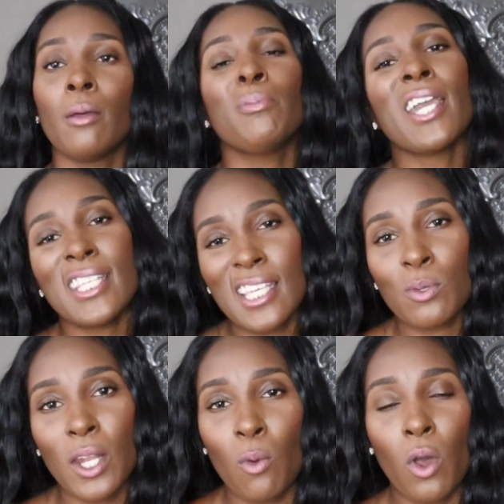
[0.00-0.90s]
because
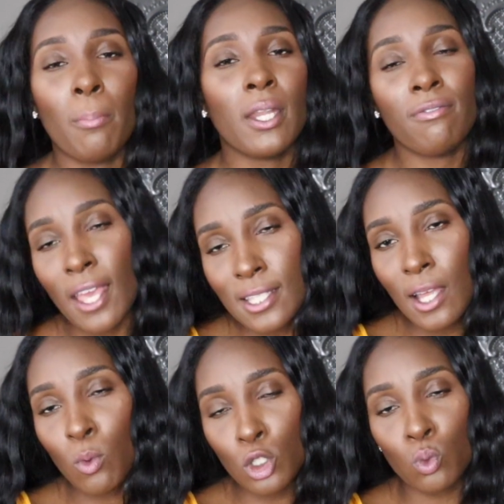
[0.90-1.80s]
that's what I want. But if that's
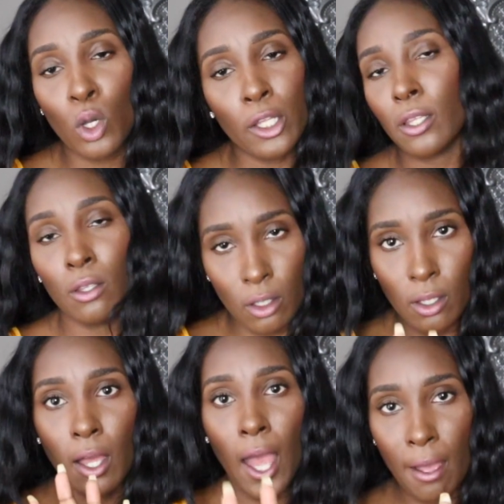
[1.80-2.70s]
not what you want,
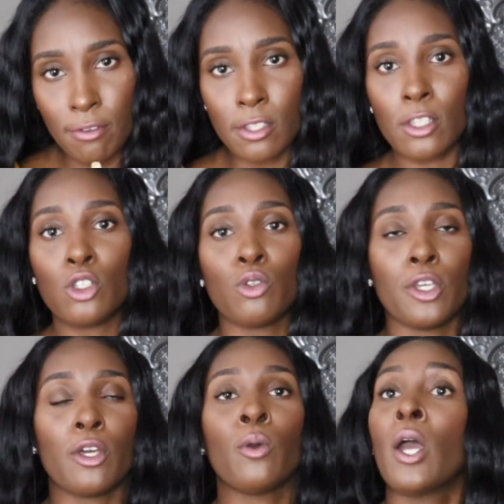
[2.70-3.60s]
obviously do
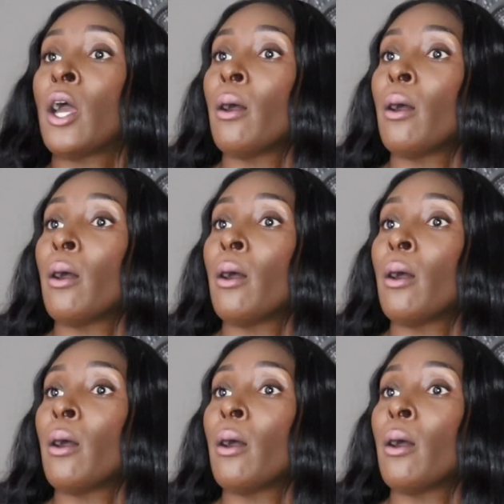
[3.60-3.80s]
you.